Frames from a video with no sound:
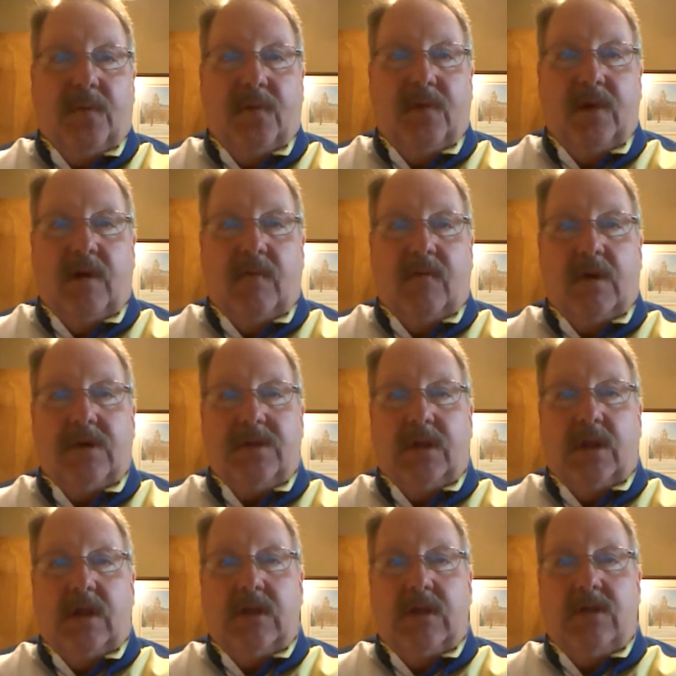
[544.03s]
through the
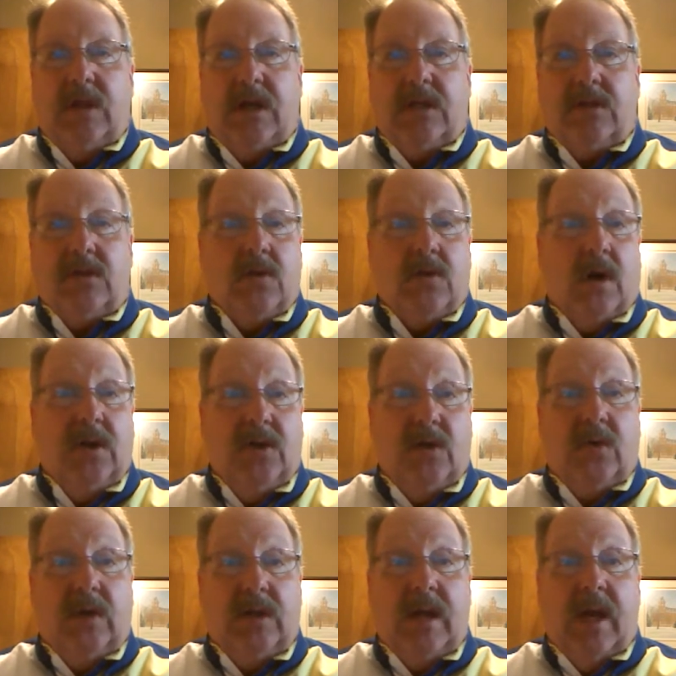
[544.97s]
university, chances are
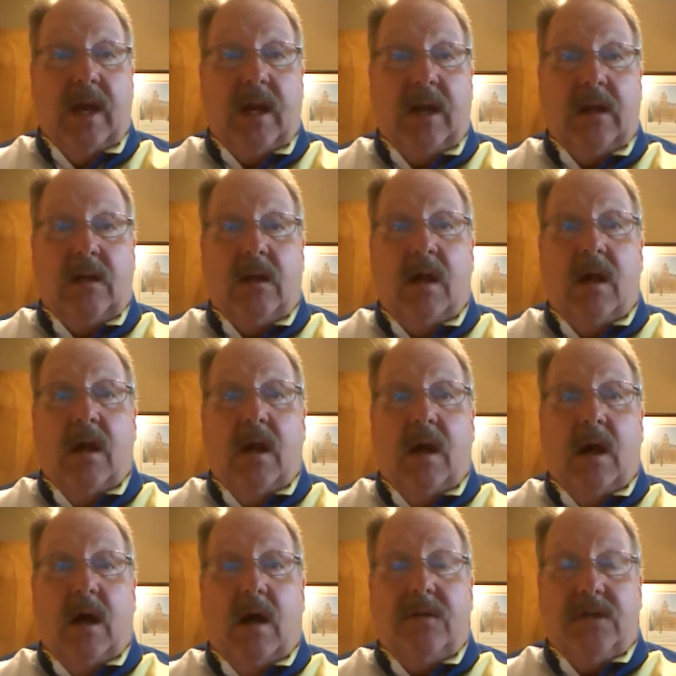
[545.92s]
you can get it
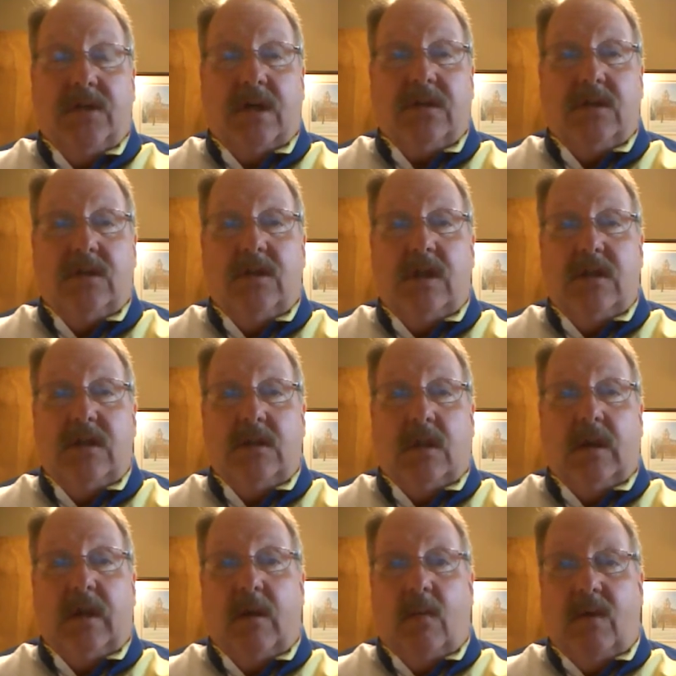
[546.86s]
just as
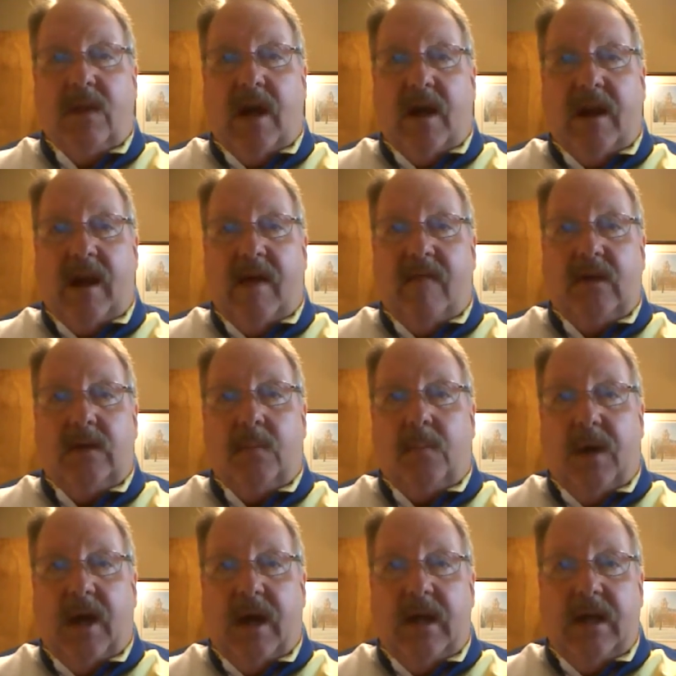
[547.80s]
easily without having to
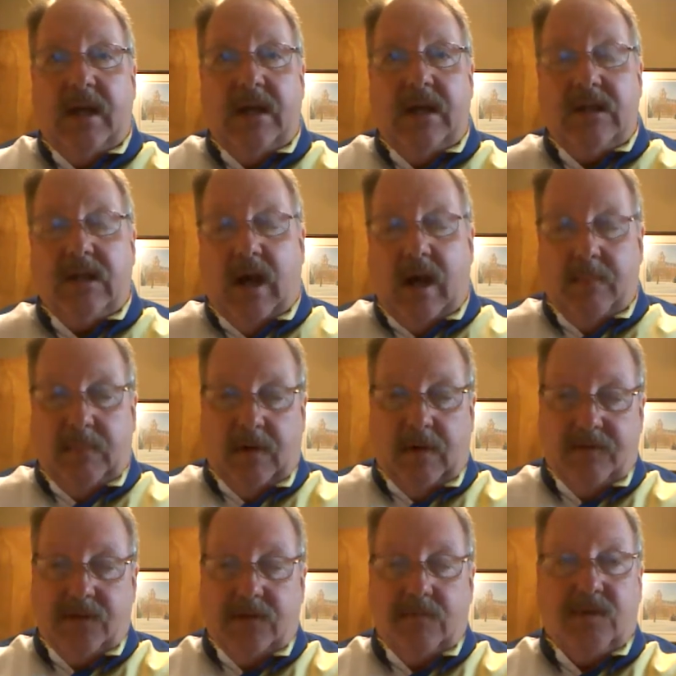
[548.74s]
pay any type
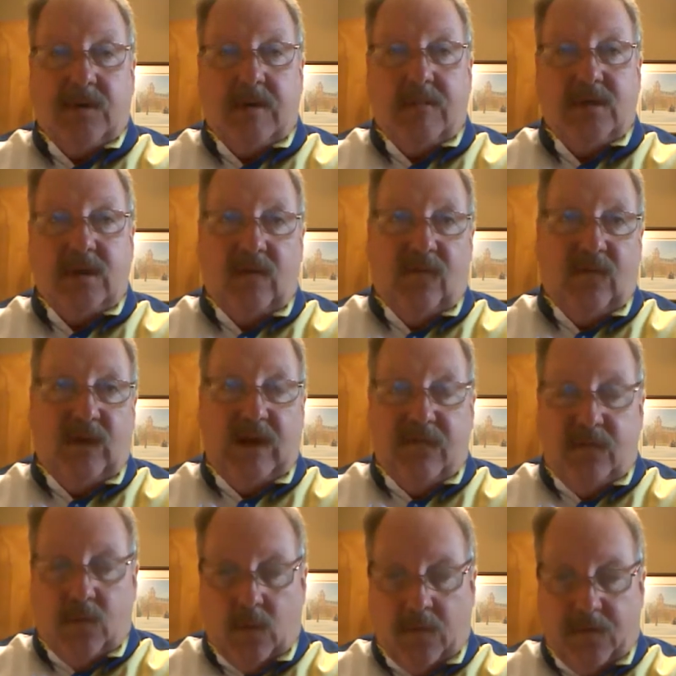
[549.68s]
of subscription
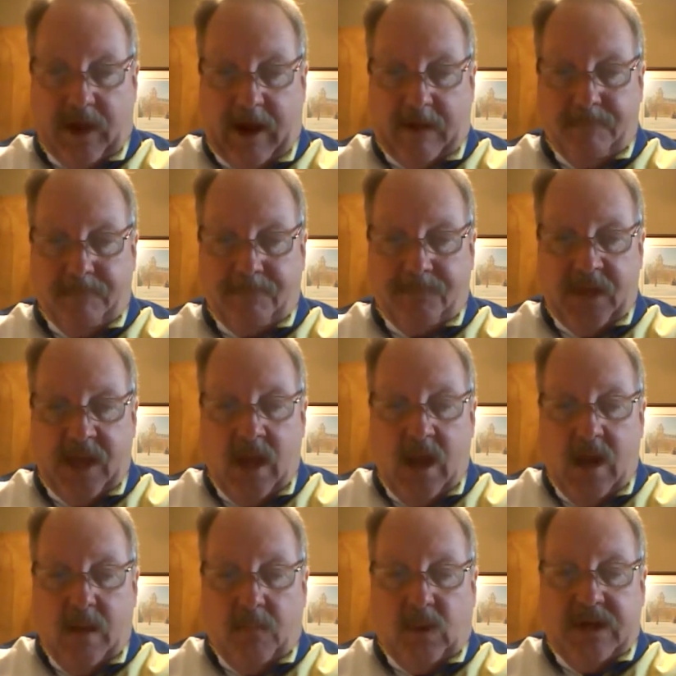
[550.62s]
fee for that.
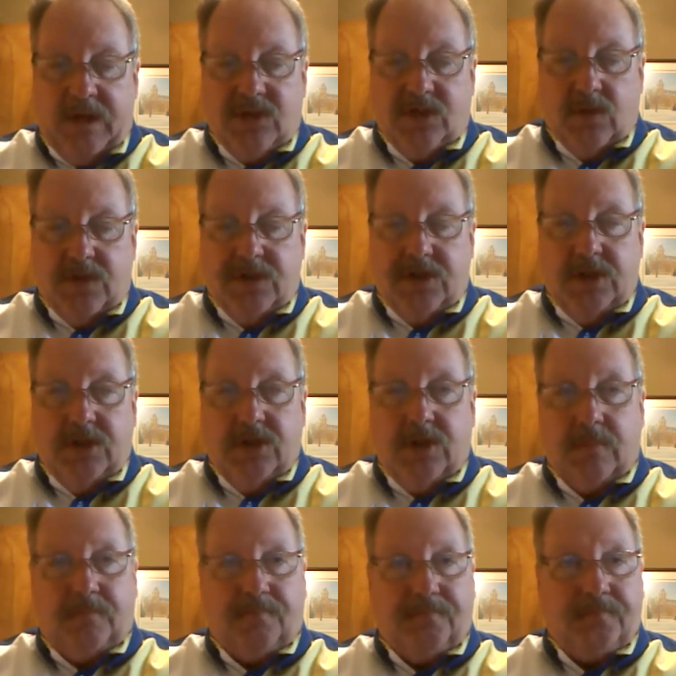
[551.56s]
Print
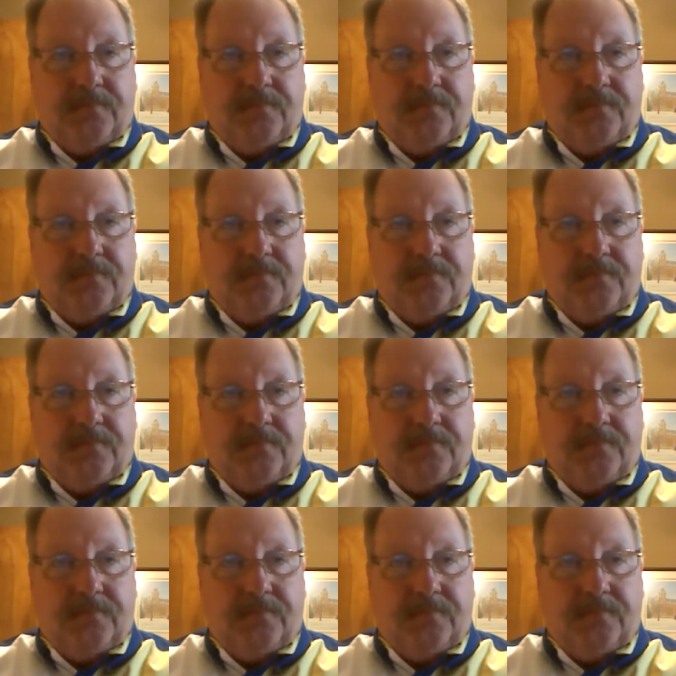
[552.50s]
sources,